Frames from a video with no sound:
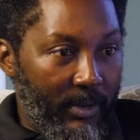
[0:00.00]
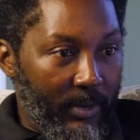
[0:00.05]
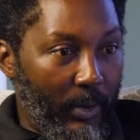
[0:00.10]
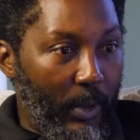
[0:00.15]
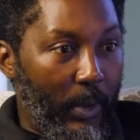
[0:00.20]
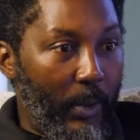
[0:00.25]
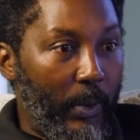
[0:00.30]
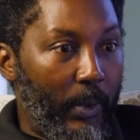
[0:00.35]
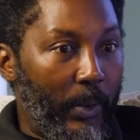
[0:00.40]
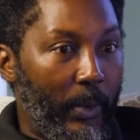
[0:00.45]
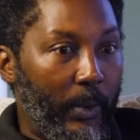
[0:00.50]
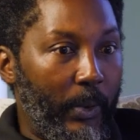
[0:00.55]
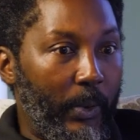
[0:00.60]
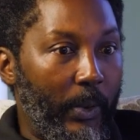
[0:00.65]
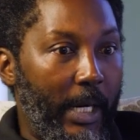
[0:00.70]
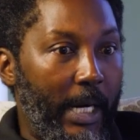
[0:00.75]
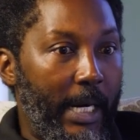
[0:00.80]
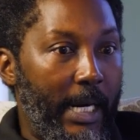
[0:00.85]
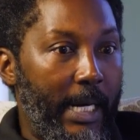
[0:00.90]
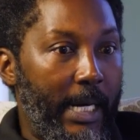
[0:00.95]

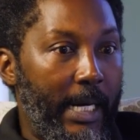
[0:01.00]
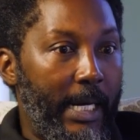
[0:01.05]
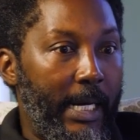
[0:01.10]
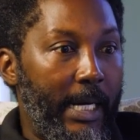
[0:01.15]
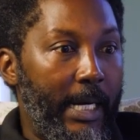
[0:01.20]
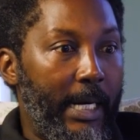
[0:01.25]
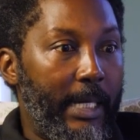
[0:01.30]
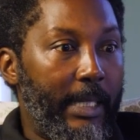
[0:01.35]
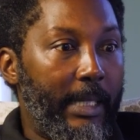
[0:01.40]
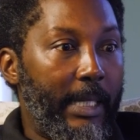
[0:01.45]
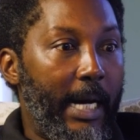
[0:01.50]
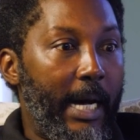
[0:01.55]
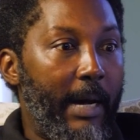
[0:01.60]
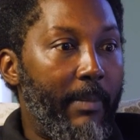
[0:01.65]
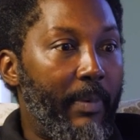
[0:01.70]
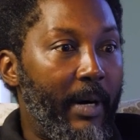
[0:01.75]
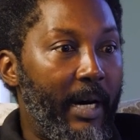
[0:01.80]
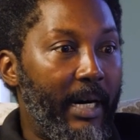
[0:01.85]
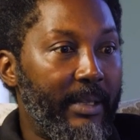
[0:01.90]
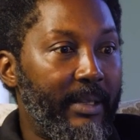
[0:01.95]
So
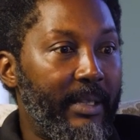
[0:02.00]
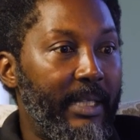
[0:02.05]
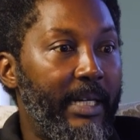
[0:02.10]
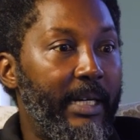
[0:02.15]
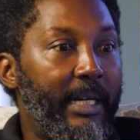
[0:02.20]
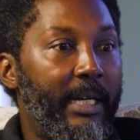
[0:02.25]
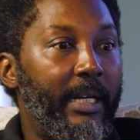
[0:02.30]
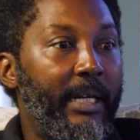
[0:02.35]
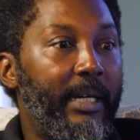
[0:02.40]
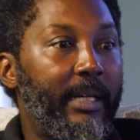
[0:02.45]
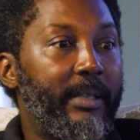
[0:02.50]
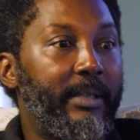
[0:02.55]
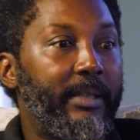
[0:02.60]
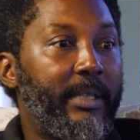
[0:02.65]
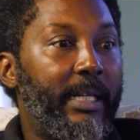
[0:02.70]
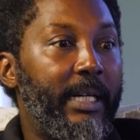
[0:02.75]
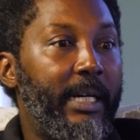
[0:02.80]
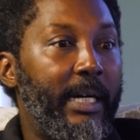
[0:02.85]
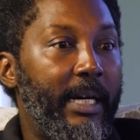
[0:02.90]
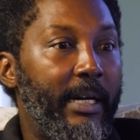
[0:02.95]
our partner.
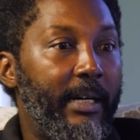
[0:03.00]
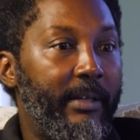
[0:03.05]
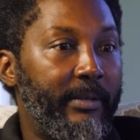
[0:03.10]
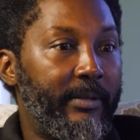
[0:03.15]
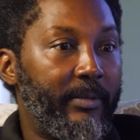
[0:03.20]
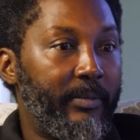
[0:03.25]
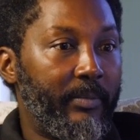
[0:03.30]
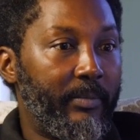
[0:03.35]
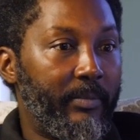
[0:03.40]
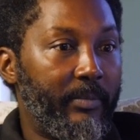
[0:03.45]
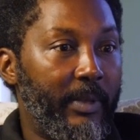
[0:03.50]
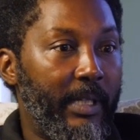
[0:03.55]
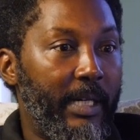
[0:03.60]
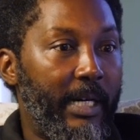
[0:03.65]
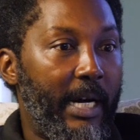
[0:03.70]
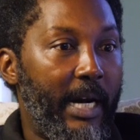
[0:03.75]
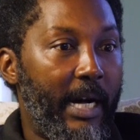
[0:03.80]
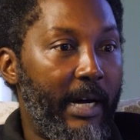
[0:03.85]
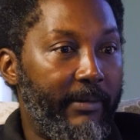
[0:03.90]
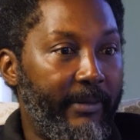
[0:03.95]

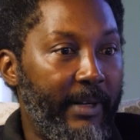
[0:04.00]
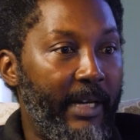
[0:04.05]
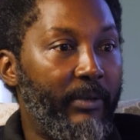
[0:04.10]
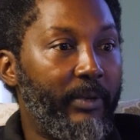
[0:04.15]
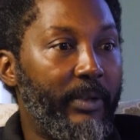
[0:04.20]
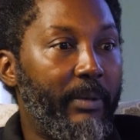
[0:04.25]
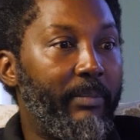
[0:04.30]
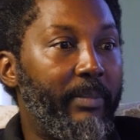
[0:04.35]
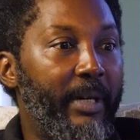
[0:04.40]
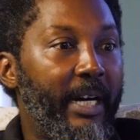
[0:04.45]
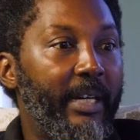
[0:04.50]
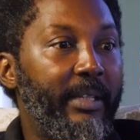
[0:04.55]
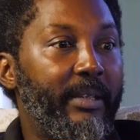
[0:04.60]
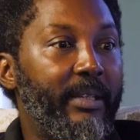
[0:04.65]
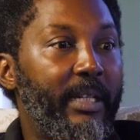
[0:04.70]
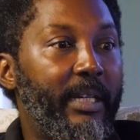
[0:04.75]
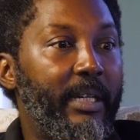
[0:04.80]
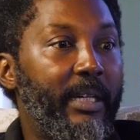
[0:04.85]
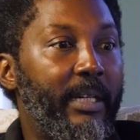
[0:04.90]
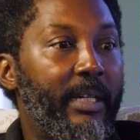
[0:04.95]
Our founder and
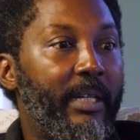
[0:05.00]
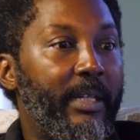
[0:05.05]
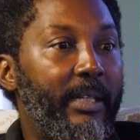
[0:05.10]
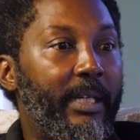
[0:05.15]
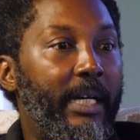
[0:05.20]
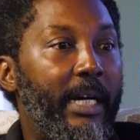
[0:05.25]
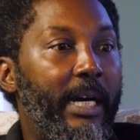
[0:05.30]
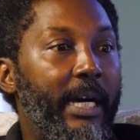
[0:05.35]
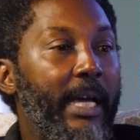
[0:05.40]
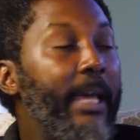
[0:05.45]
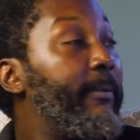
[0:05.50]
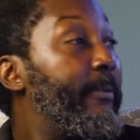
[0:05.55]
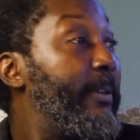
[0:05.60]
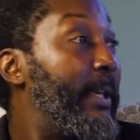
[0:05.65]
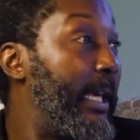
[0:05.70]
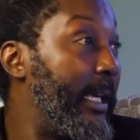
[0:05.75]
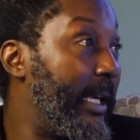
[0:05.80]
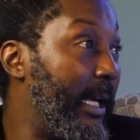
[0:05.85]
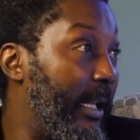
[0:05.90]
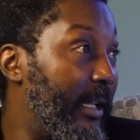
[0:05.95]
partner,
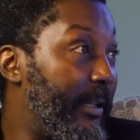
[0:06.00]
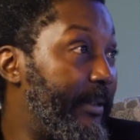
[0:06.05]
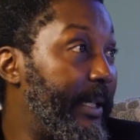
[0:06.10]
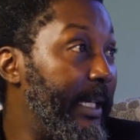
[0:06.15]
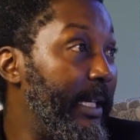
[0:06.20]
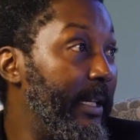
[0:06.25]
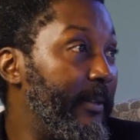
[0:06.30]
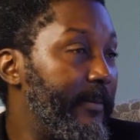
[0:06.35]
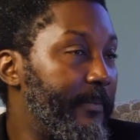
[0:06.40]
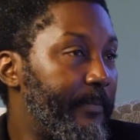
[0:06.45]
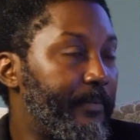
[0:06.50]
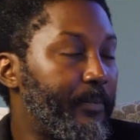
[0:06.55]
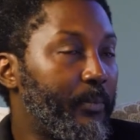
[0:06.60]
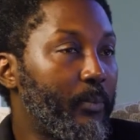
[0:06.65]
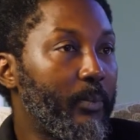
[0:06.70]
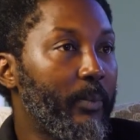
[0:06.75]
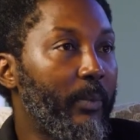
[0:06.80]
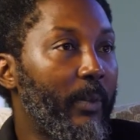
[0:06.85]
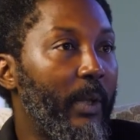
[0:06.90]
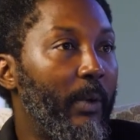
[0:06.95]
FEA Gallery,
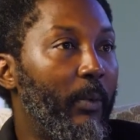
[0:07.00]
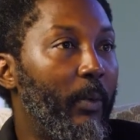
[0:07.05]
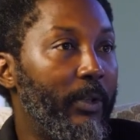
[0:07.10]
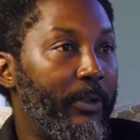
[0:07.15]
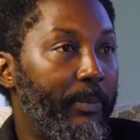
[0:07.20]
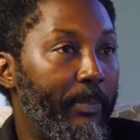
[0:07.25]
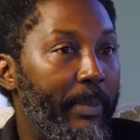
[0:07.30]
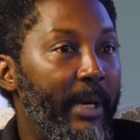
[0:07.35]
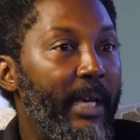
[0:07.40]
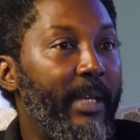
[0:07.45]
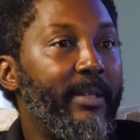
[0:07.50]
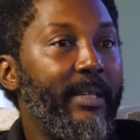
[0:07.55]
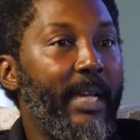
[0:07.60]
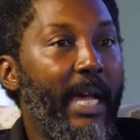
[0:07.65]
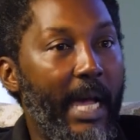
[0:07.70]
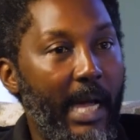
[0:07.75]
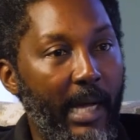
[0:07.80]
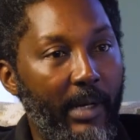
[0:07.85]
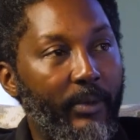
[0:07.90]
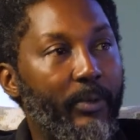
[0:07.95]
was birthed
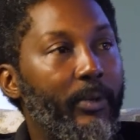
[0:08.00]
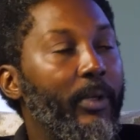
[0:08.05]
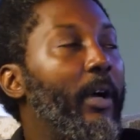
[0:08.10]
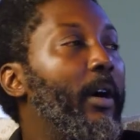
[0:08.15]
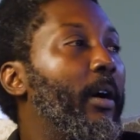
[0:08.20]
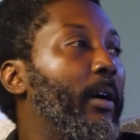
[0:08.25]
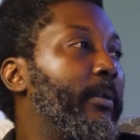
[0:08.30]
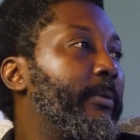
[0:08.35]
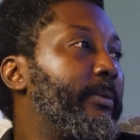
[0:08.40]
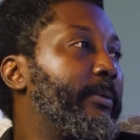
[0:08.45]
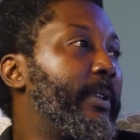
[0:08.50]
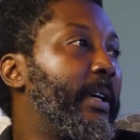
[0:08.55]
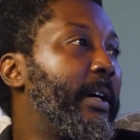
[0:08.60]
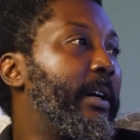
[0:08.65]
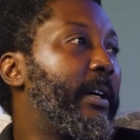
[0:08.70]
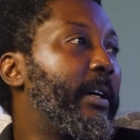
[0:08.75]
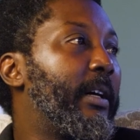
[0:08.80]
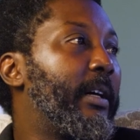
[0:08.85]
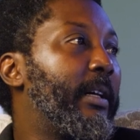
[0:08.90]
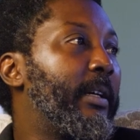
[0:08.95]
out of
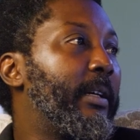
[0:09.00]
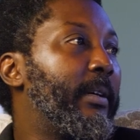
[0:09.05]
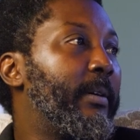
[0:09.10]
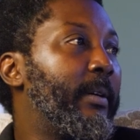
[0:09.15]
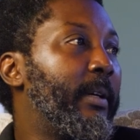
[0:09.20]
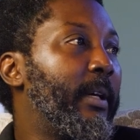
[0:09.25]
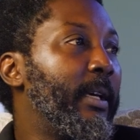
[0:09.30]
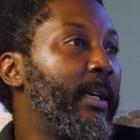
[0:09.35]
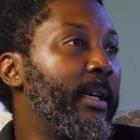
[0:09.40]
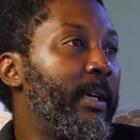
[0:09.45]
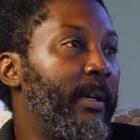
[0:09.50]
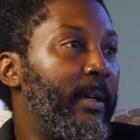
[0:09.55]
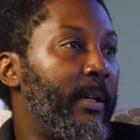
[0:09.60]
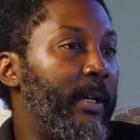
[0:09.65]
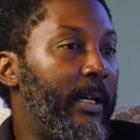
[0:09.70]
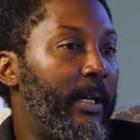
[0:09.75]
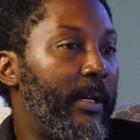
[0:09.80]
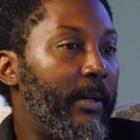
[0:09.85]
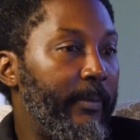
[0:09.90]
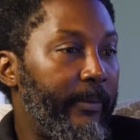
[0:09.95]
the
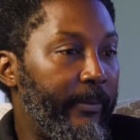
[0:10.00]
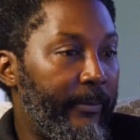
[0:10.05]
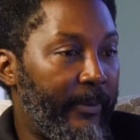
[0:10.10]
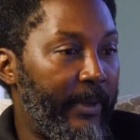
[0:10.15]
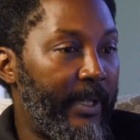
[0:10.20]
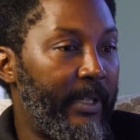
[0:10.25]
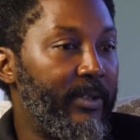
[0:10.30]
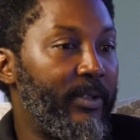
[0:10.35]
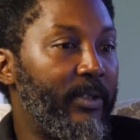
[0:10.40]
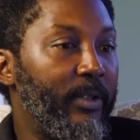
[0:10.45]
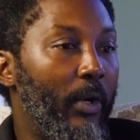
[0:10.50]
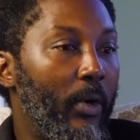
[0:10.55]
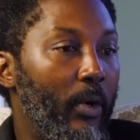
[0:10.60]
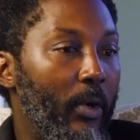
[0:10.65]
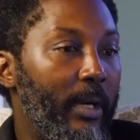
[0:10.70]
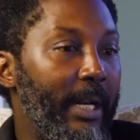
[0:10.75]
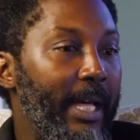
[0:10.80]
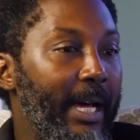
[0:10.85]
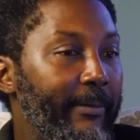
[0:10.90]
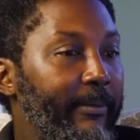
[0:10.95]
first
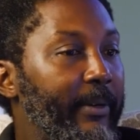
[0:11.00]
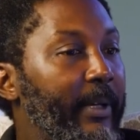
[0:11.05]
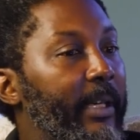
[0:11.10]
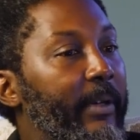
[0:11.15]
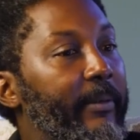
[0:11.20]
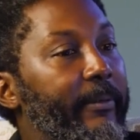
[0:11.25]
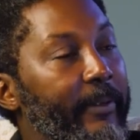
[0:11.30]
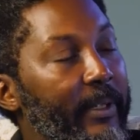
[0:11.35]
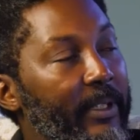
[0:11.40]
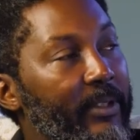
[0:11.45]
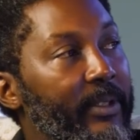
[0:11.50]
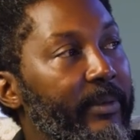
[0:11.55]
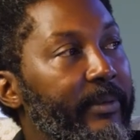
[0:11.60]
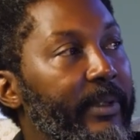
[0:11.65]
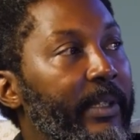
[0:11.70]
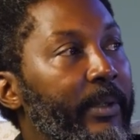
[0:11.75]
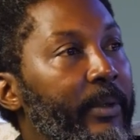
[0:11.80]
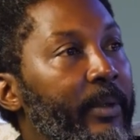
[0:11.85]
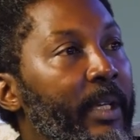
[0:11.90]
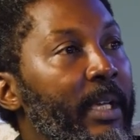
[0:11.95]
All Africa
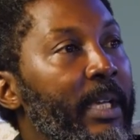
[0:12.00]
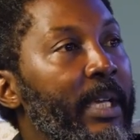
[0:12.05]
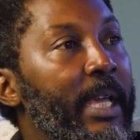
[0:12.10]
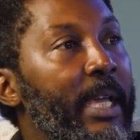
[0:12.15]
Festival.